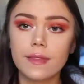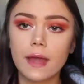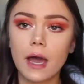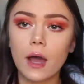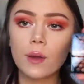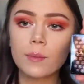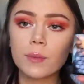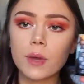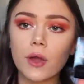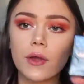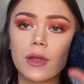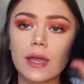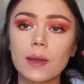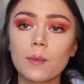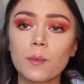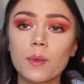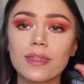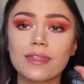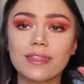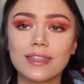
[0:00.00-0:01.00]
Now I'm going
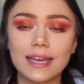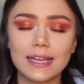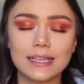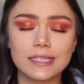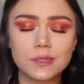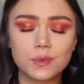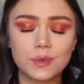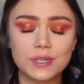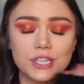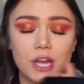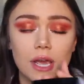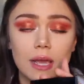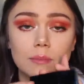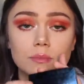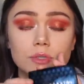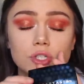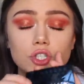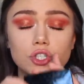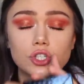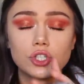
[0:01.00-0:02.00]
in with this, which
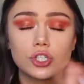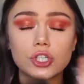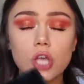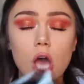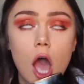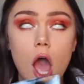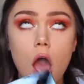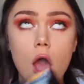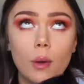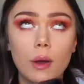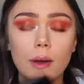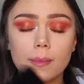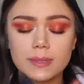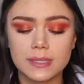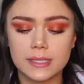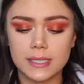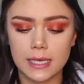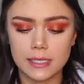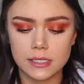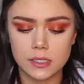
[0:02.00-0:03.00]
I'm so
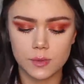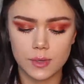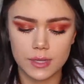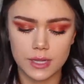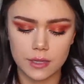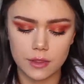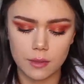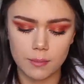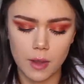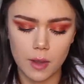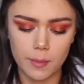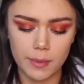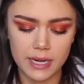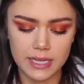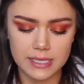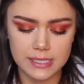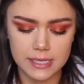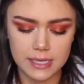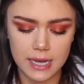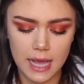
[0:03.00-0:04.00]
obsessed with at the moment.
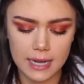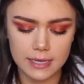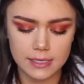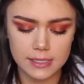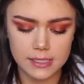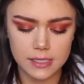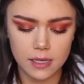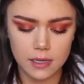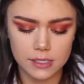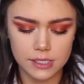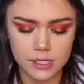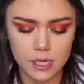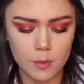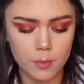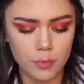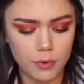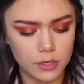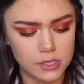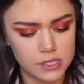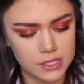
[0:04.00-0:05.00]
It's an Anastasia
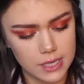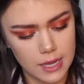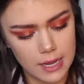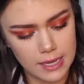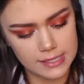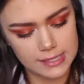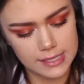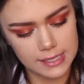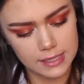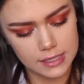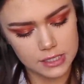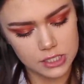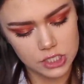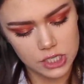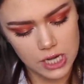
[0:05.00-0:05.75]
bronzer. It's in the